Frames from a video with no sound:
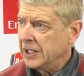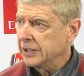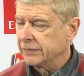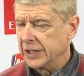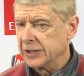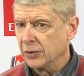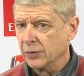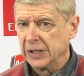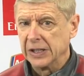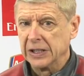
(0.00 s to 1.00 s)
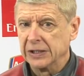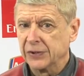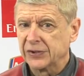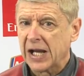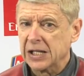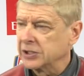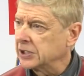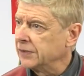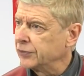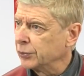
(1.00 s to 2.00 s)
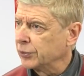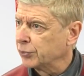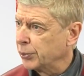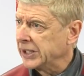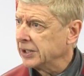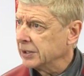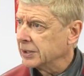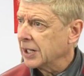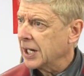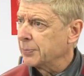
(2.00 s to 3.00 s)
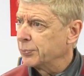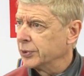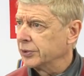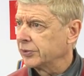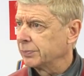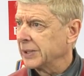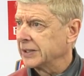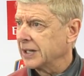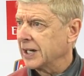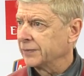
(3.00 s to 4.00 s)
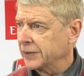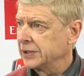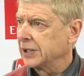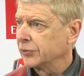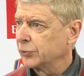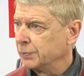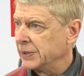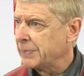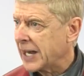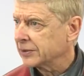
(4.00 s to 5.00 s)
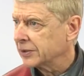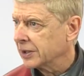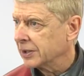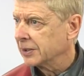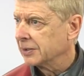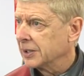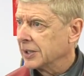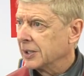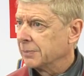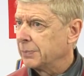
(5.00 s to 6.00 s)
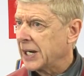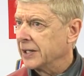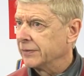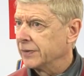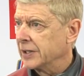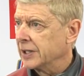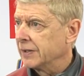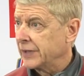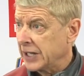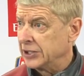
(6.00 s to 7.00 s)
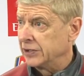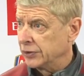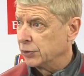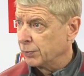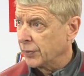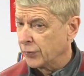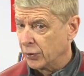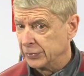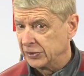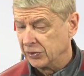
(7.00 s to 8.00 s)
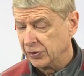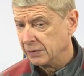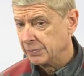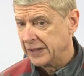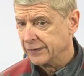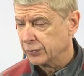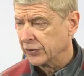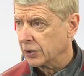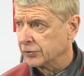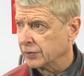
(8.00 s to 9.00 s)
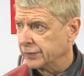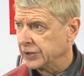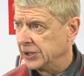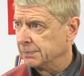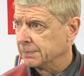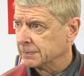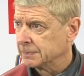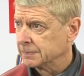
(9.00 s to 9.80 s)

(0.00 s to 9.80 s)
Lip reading: And then at the start, it gives you a swing upwards, but after it has to be backed by their individual performances and by the results of a team.